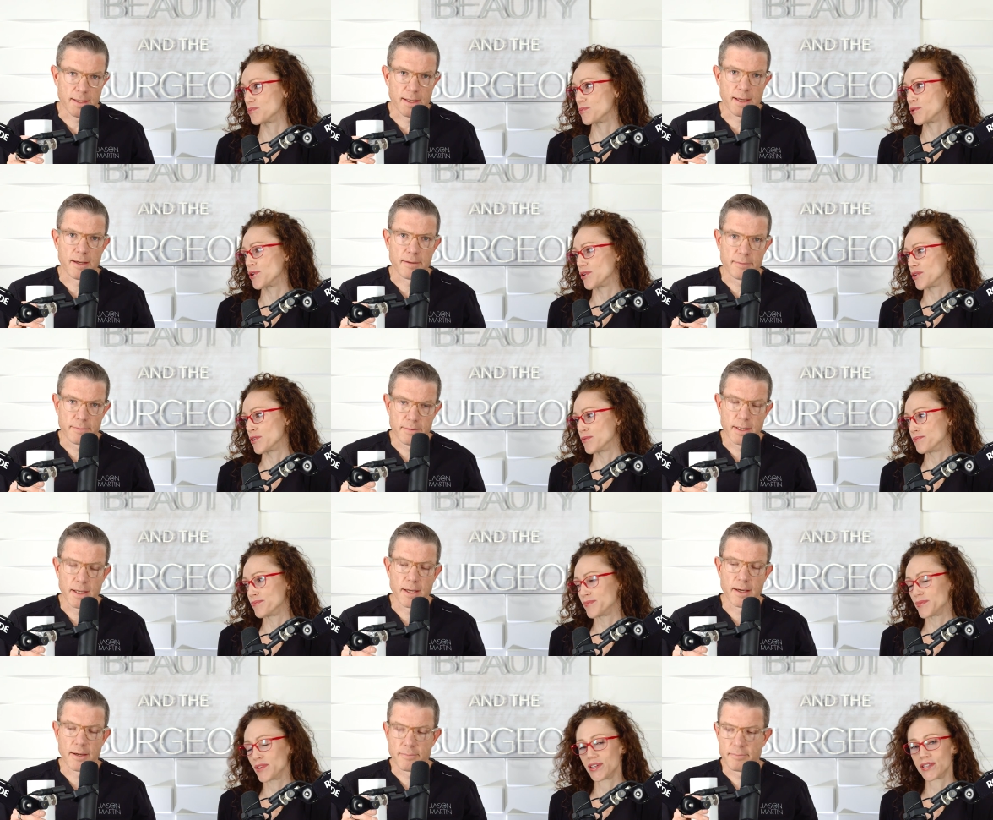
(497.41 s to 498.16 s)
Speaker 1: like pull.
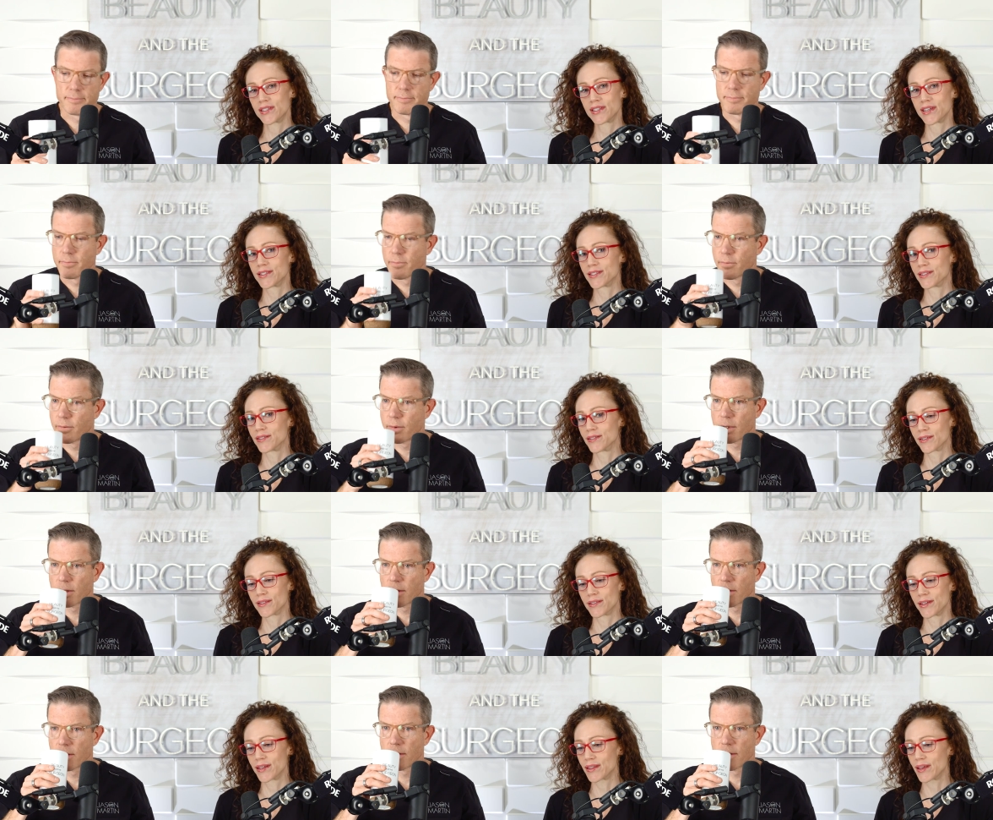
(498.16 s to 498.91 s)
Yeah. It doesn't
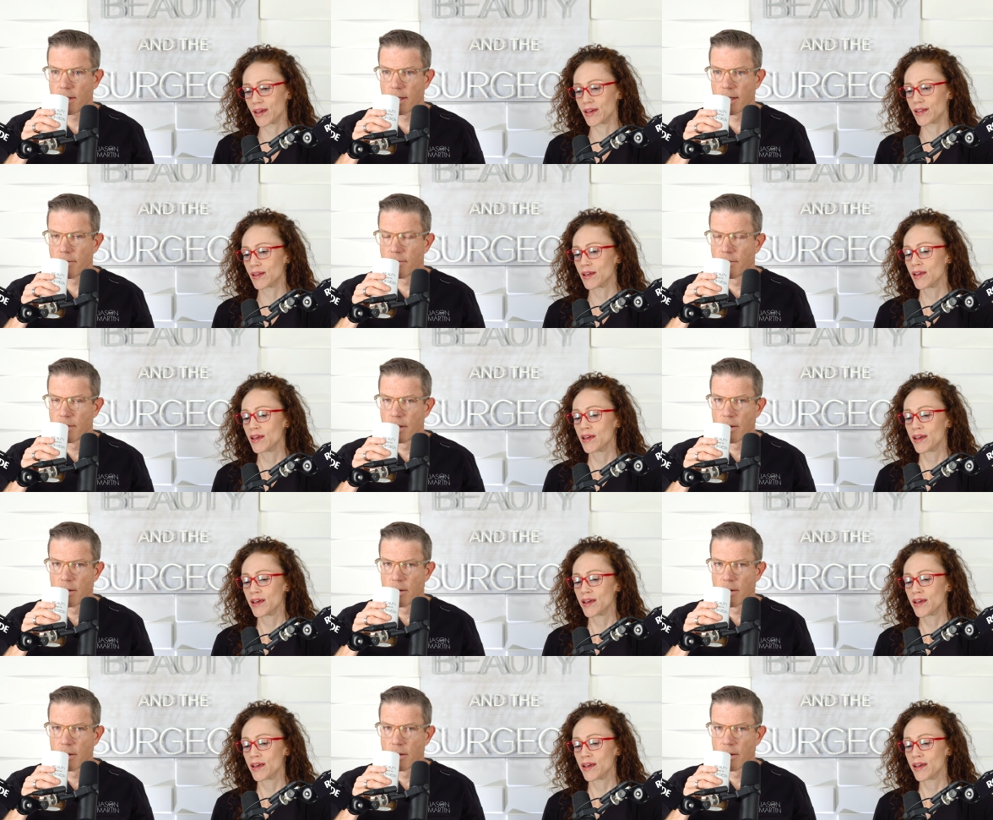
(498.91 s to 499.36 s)
look like that.